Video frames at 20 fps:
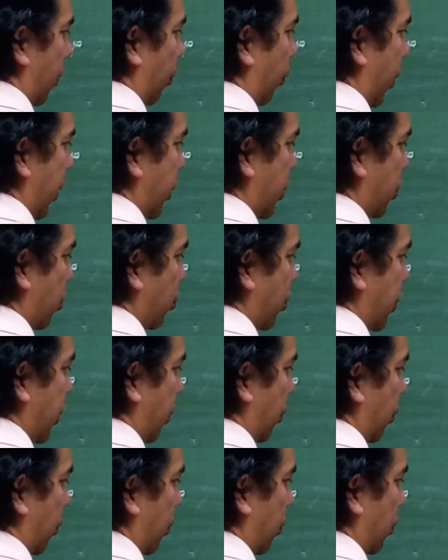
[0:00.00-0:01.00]
raised to
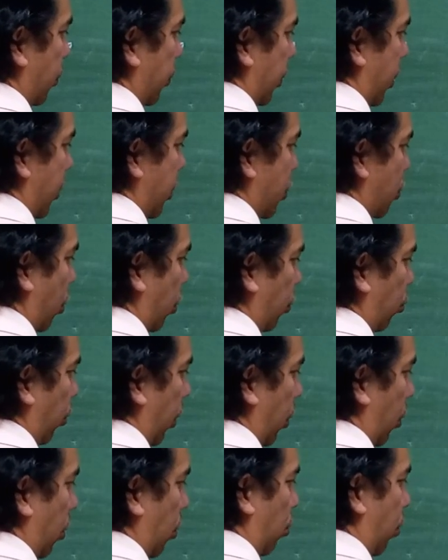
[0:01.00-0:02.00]
0, the result
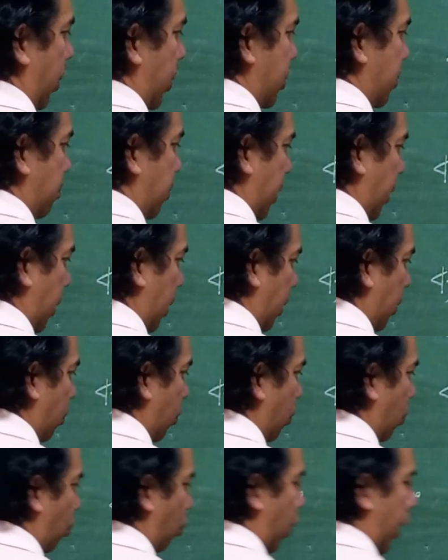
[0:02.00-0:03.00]
will always be
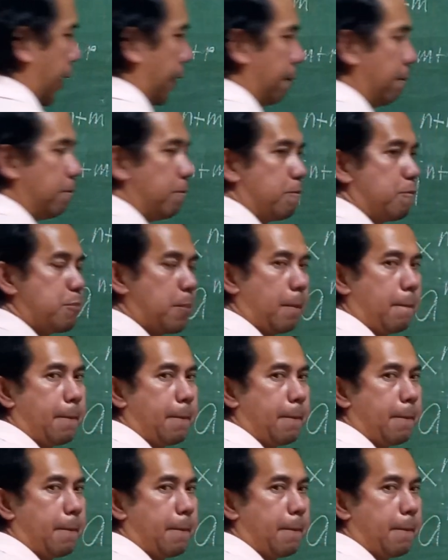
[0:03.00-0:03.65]
1.